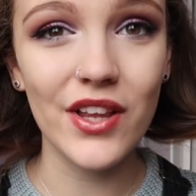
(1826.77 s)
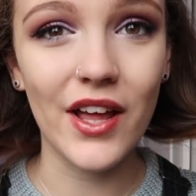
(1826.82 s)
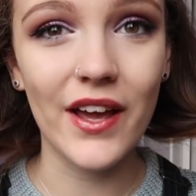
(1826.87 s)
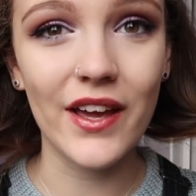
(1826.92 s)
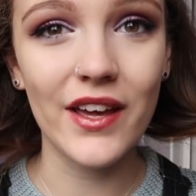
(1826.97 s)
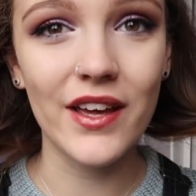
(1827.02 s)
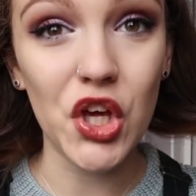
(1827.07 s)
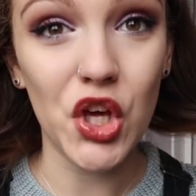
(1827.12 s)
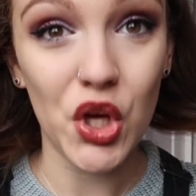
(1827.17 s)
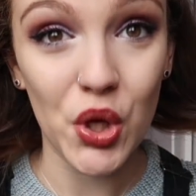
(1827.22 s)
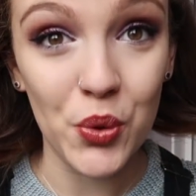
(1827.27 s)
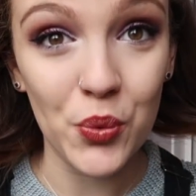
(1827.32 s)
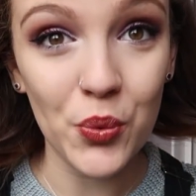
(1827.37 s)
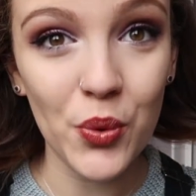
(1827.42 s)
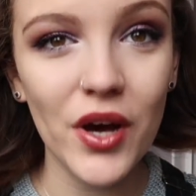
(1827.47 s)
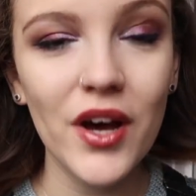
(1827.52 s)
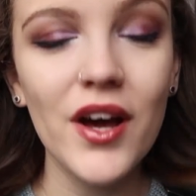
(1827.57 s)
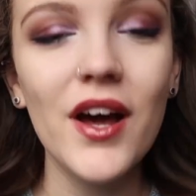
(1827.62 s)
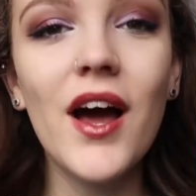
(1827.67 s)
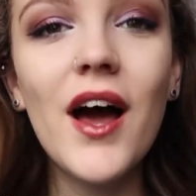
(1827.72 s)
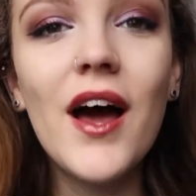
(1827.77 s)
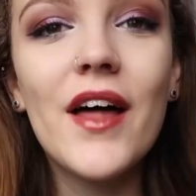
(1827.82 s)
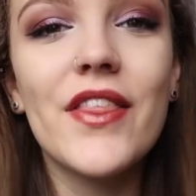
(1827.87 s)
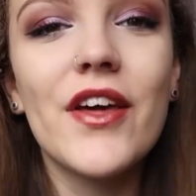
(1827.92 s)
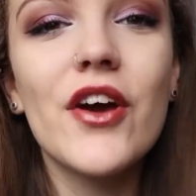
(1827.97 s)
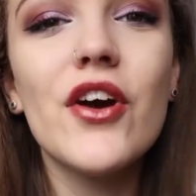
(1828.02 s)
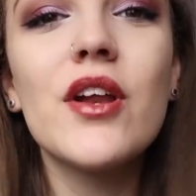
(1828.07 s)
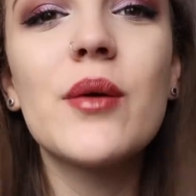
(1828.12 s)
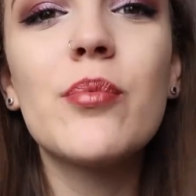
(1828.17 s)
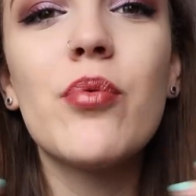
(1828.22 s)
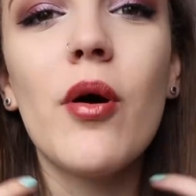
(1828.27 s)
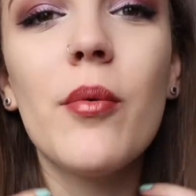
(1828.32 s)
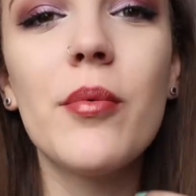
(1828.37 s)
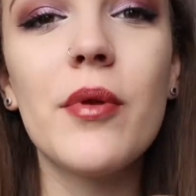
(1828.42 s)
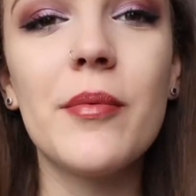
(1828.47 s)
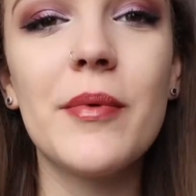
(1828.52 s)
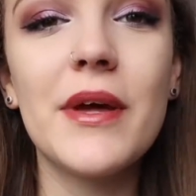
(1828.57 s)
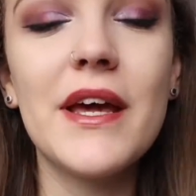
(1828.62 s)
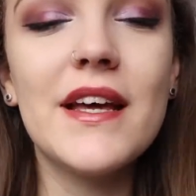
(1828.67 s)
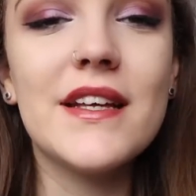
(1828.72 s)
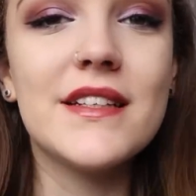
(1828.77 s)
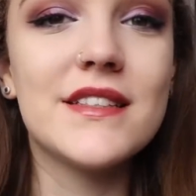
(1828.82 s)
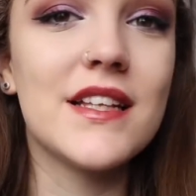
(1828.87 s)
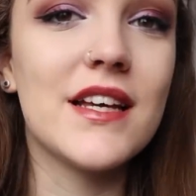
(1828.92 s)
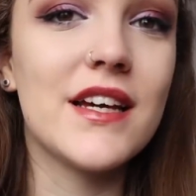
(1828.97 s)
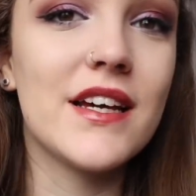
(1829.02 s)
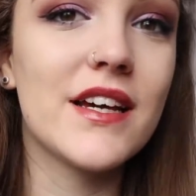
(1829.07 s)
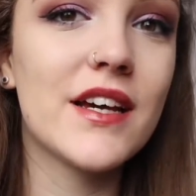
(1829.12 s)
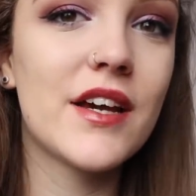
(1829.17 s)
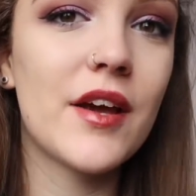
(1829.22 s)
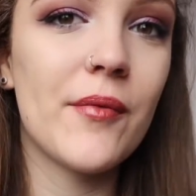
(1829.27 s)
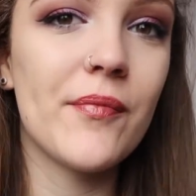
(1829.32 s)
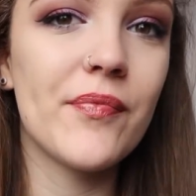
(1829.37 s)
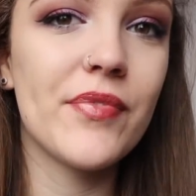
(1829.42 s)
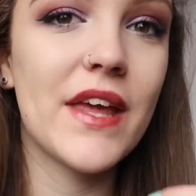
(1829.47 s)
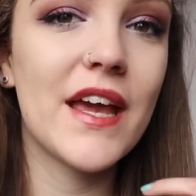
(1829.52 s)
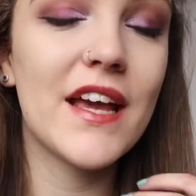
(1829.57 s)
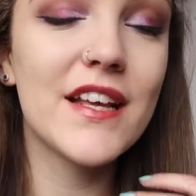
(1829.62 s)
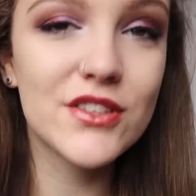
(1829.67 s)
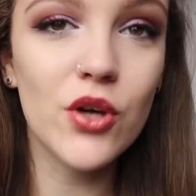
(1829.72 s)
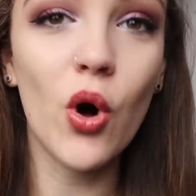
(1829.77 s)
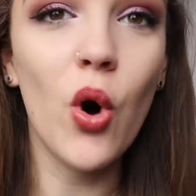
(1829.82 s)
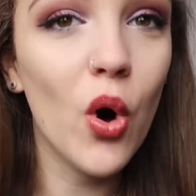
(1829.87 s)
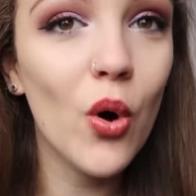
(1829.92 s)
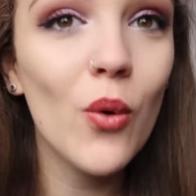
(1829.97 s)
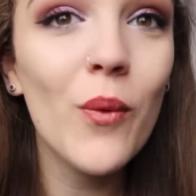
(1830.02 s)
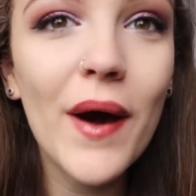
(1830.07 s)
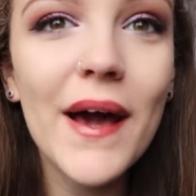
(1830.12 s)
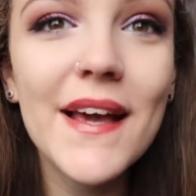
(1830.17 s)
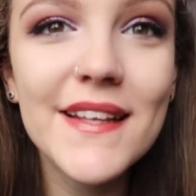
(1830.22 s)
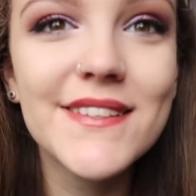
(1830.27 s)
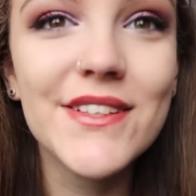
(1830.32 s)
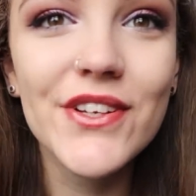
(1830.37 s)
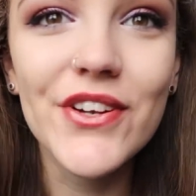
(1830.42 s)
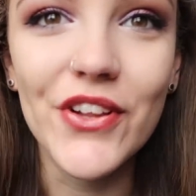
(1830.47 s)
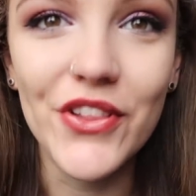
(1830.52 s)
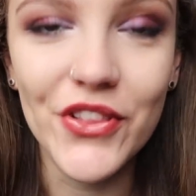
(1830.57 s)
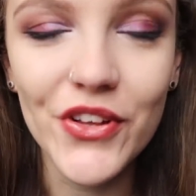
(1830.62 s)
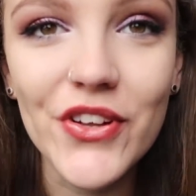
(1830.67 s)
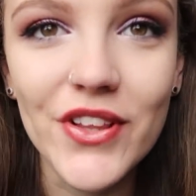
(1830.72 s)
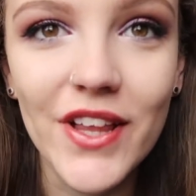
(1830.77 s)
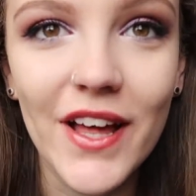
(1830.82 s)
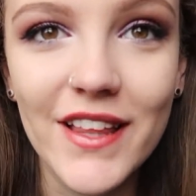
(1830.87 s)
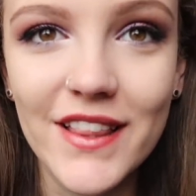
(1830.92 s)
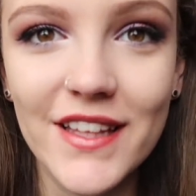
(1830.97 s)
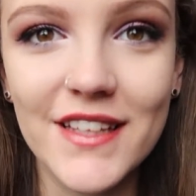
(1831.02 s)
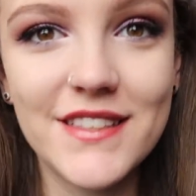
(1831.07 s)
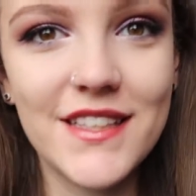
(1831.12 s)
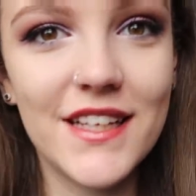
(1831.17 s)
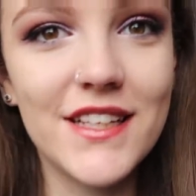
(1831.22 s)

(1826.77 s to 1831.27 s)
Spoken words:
Like, ooh, the only problem is, like, it's always gonna look like this.